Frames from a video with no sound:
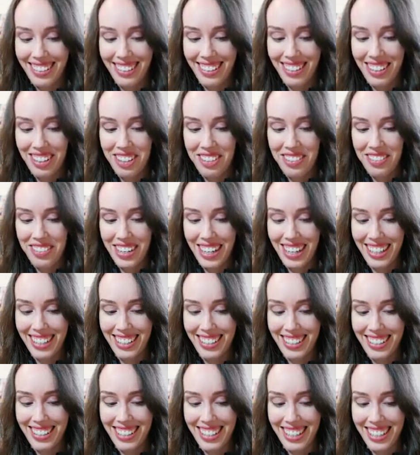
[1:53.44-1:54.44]
Oh my
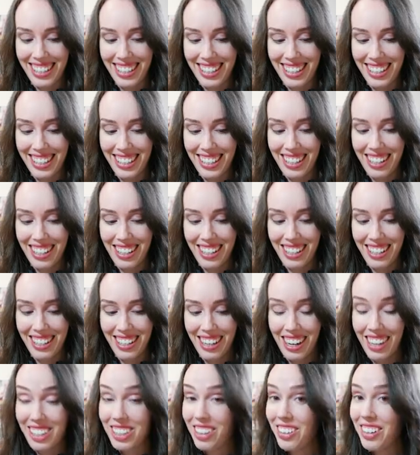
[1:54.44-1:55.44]
gosh.
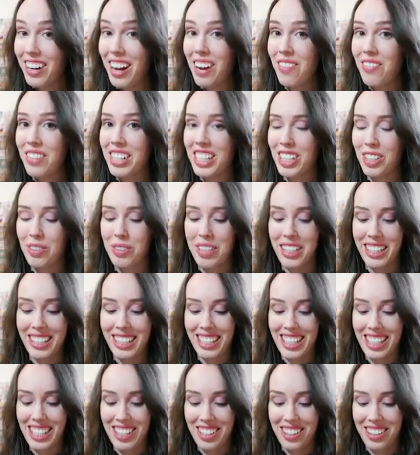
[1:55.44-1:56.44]
I don't have this one,
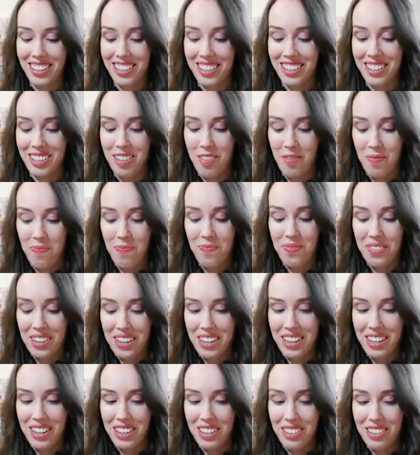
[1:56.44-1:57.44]
so
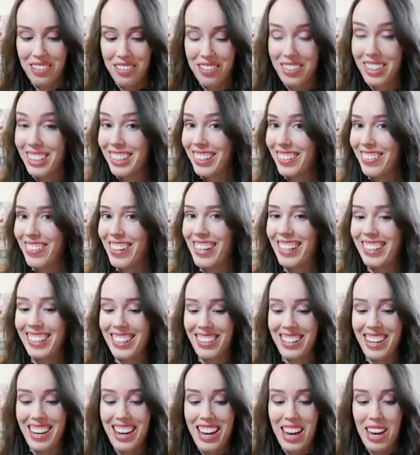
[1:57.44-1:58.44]
really,
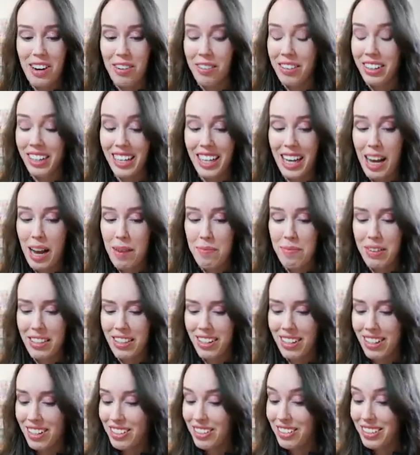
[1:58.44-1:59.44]
really, really happy
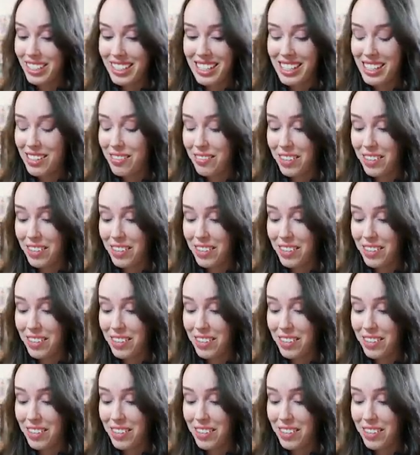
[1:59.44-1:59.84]
that I got this in the